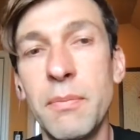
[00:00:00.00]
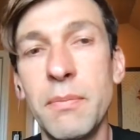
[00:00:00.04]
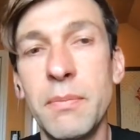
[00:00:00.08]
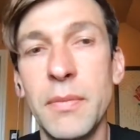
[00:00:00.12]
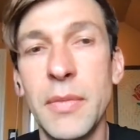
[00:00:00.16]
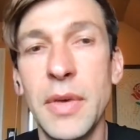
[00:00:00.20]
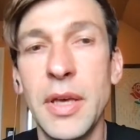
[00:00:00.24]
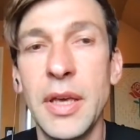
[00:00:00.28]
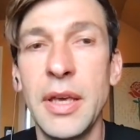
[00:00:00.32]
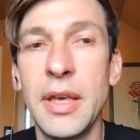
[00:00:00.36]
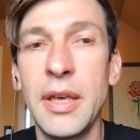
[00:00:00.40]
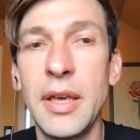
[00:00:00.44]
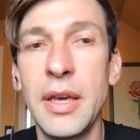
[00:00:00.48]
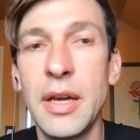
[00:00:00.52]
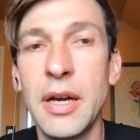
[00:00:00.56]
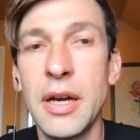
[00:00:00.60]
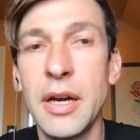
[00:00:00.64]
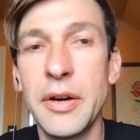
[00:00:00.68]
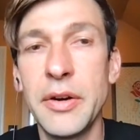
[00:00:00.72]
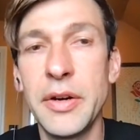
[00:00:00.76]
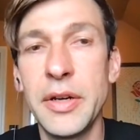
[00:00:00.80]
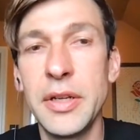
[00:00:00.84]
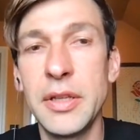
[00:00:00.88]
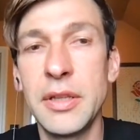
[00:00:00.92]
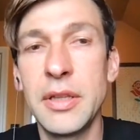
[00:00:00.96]
He
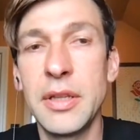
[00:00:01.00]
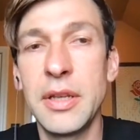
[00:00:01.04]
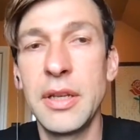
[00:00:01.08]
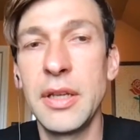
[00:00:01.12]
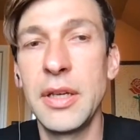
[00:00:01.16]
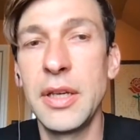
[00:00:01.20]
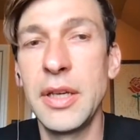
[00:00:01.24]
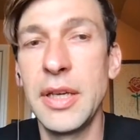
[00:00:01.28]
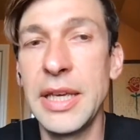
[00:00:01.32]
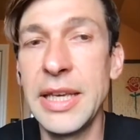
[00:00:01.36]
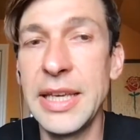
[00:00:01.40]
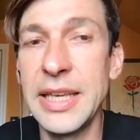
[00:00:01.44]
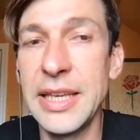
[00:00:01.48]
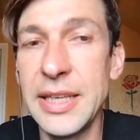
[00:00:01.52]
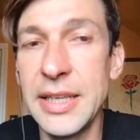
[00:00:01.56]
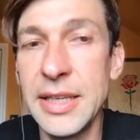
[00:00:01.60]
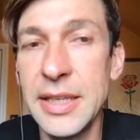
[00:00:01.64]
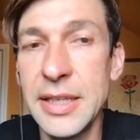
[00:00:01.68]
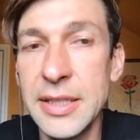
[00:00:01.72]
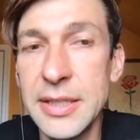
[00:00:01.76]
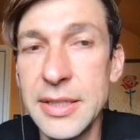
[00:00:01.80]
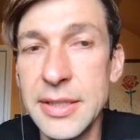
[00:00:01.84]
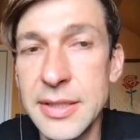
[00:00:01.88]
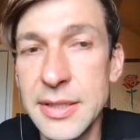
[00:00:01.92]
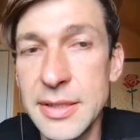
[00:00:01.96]
currently
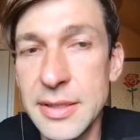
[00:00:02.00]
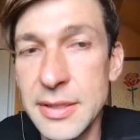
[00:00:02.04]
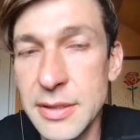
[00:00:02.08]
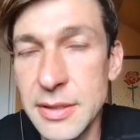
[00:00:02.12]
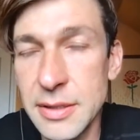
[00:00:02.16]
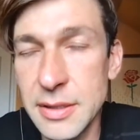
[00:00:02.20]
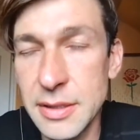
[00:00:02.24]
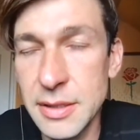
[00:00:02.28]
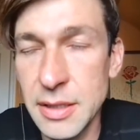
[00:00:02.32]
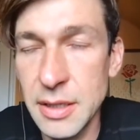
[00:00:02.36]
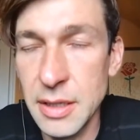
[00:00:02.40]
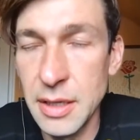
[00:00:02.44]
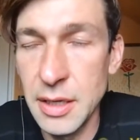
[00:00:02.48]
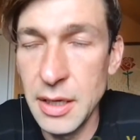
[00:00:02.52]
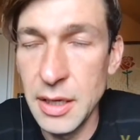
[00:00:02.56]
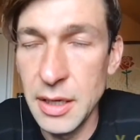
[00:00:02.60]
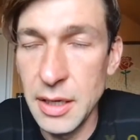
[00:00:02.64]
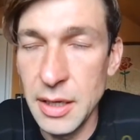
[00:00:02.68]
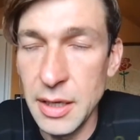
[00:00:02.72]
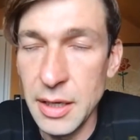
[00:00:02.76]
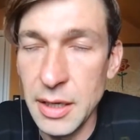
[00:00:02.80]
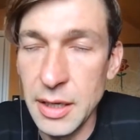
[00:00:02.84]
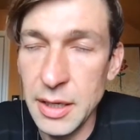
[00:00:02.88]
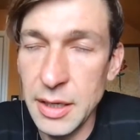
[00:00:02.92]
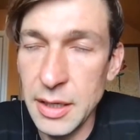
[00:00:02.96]
is
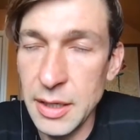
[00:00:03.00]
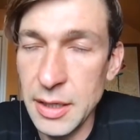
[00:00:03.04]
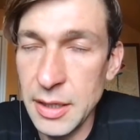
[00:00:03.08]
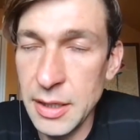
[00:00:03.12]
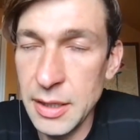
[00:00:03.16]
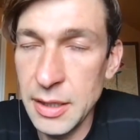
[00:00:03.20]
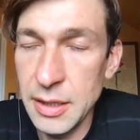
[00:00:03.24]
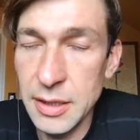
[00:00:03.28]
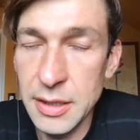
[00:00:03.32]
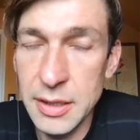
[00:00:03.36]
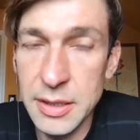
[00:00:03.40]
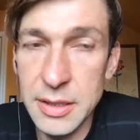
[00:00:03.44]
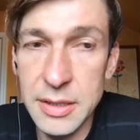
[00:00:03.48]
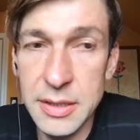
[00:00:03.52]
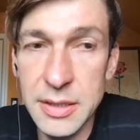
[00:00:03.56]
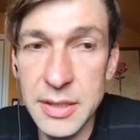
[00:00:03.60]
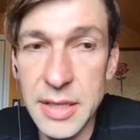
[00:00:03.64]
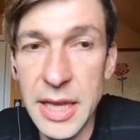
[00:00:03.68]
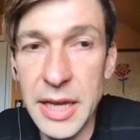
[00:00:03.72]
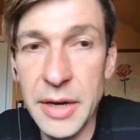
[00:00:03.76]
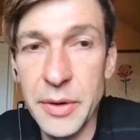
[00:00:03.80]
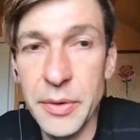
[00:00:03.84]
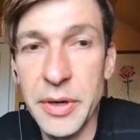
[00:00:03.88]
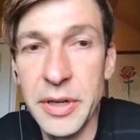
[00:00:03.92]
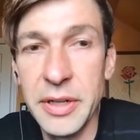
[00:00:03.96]
in the
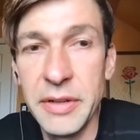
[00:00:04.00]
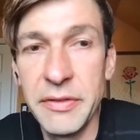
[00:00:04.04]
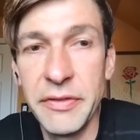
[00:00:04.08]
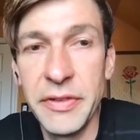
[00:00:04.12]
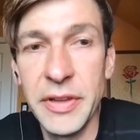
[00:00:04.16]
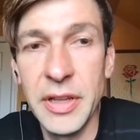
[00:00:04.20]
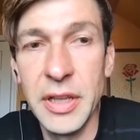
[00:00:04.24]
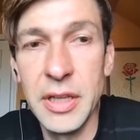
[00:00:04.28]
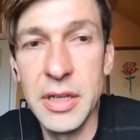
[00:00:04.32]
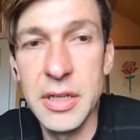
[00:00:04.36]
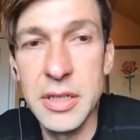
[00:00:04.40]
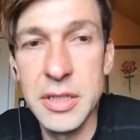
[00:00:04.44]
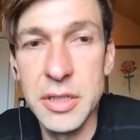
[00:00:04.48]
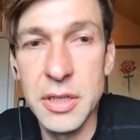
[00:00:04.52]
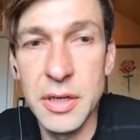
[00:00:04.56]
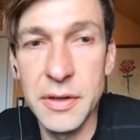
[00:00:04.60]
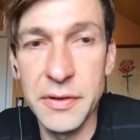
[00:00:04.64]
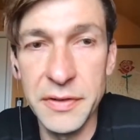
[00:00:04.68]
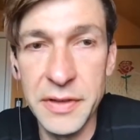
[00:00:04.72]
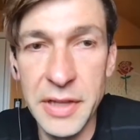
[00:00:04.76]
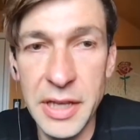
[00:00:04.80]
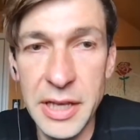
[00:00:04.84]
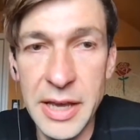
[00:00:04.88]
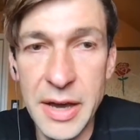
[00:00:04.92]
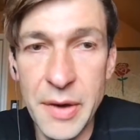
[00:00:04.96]
sacred village
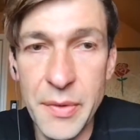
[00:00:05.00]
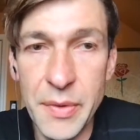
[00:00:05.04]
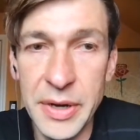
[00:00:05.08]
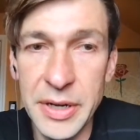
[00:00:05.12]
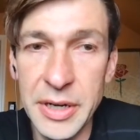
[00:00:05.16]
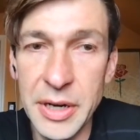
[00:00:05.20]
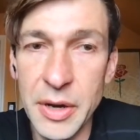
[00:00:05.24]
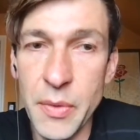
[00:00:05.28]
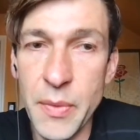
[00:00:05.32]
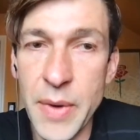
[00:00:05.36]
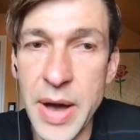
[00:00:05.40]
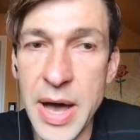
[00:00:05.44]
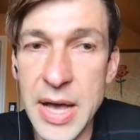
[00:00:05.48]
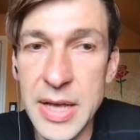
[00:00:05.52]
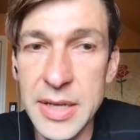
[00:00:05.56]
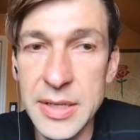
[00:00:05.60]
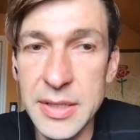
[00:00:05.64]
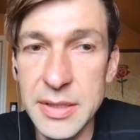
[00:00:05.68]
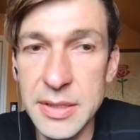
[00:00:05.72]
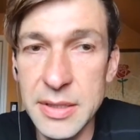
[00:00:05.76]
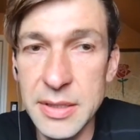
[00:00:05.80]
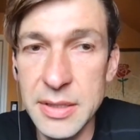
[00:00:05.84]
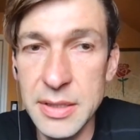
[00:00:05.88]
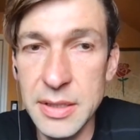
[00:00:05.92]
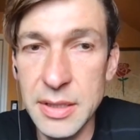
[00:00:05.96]
of the
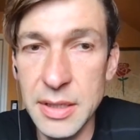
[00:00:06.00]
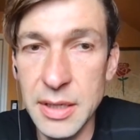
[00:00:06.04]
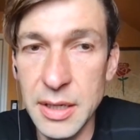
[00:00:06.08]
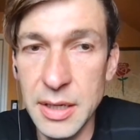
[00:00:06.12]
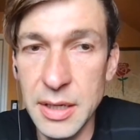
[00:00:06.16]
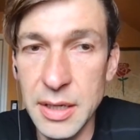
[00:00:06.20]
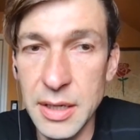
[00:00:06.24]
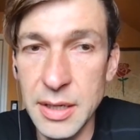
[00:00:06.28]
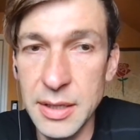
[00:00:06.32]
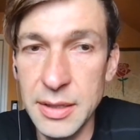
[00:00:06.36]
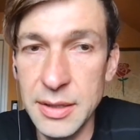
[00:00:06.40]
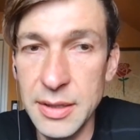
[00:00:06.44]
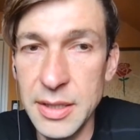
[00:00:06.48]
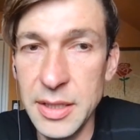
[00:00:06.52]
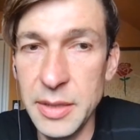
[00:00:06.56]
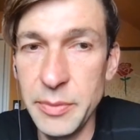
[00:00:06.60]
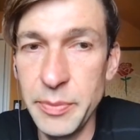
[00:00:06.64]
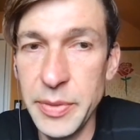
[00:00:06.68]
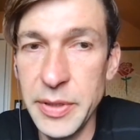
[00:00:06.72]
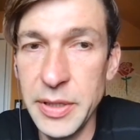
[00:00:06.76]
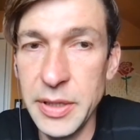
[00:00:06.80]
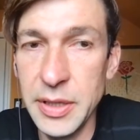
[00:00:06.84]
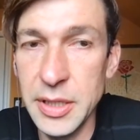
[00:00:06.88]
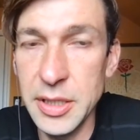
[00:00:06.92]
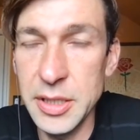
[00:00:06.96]
Yawanawas,
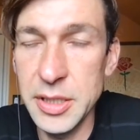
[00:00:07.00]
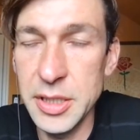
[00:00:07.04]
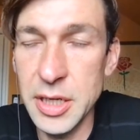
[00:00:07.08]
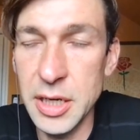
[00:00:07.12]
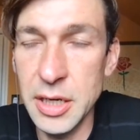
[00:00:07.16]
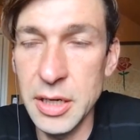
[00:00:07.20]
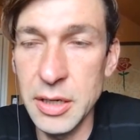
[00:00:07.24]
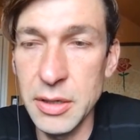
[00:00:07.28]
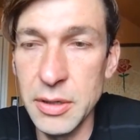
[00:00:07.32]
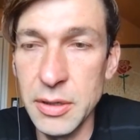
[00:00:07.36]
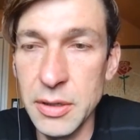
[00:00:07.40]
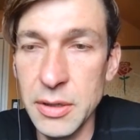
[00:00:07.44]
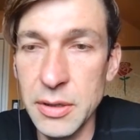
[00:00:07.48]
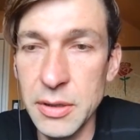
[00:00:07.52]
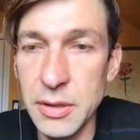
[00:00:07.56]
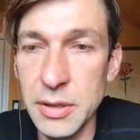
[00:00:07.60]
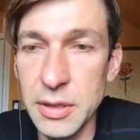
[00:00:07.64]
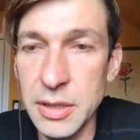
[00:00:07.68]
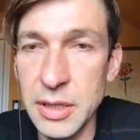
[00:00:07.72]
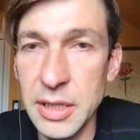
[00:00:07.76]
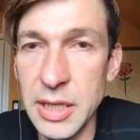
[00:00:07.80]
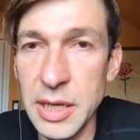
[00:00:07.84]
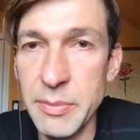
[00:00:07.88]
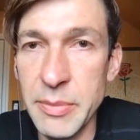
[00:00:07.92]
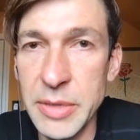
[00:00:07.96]
deep in the jungle,
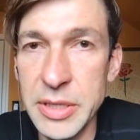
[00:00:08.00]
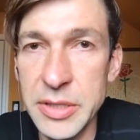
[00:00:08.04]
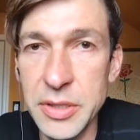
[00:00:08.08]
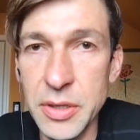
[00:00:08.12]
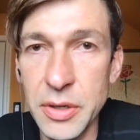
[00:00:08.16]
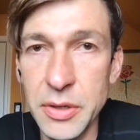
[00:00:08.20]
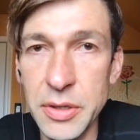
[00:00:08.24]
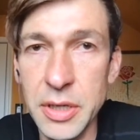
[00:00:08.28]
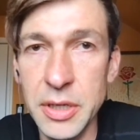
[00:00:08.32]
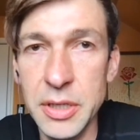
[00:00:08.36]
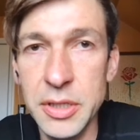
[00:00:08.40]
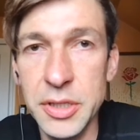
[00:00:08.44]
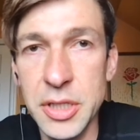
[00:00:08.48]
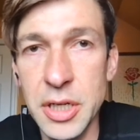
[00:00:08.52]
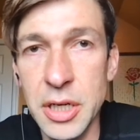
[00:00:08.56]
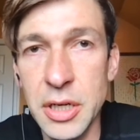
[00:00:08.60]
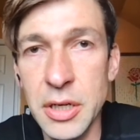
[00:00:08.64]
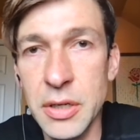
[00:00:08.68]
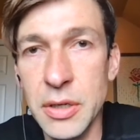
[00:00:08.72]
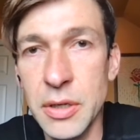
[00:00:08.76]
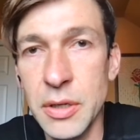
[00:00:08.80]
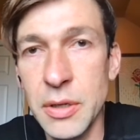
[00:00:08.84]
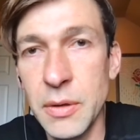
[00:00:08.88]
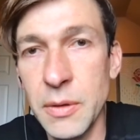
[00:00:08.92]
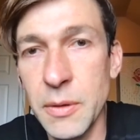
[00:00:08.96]
in the Amazonian
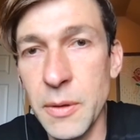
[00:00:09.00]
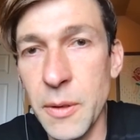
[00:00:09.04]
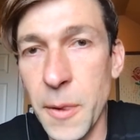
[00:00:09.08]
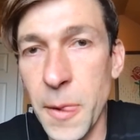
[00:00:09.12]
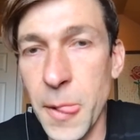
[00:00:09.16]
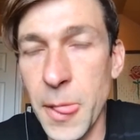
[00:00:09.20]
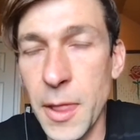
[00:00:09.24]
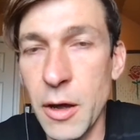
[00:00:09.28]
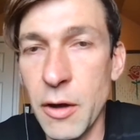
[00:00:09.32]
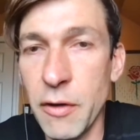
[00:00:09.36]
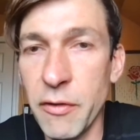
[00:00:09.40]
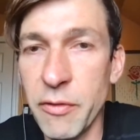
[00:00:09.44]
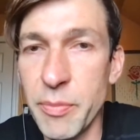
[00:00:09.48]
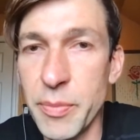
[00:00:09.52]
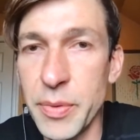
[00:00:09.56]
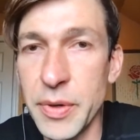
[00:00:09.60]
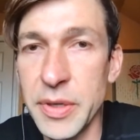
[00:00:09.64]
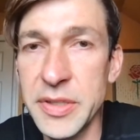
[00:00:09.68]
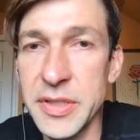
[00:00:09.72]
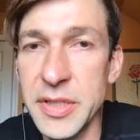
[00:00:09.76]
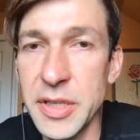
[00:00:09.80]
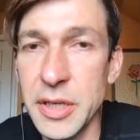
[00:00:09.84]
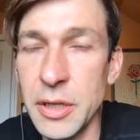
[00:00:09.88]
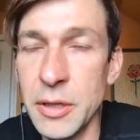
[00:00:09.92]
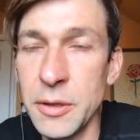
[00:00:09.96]
jungle of
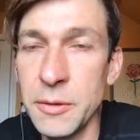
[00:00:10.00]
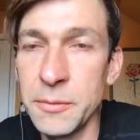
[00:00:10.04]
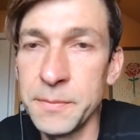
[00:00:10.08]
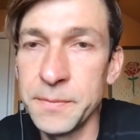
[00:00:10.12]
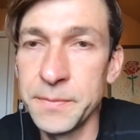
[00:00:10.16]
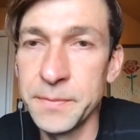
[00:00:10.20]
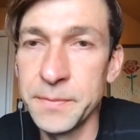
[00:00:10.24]
Brazil.